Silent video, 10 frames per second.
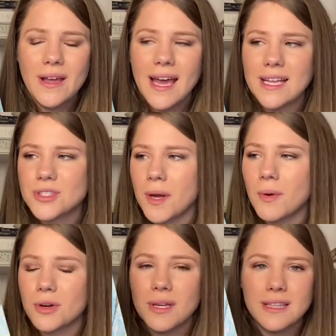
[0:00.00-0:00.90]
And so I want
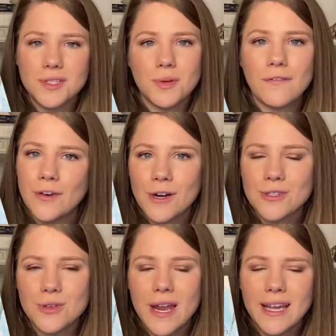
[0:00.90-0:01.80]
to read this one first
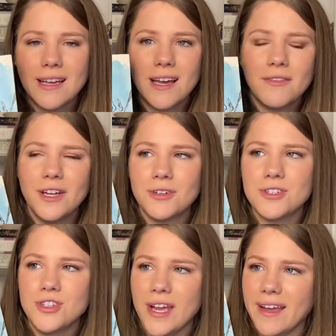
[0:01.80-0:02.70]
so that I can kind of
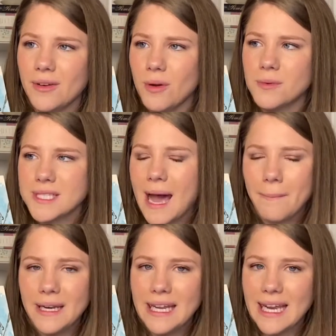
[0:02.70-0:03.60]
understand what was
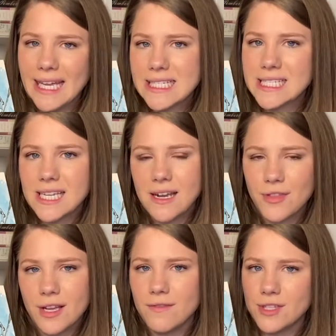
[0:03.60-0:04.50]
happening in To Say
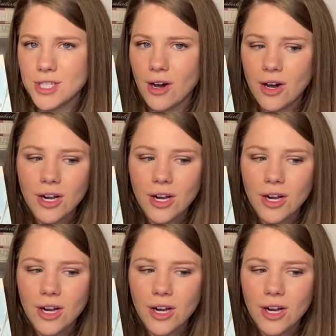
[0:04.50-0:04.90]
Nothing of the Dog.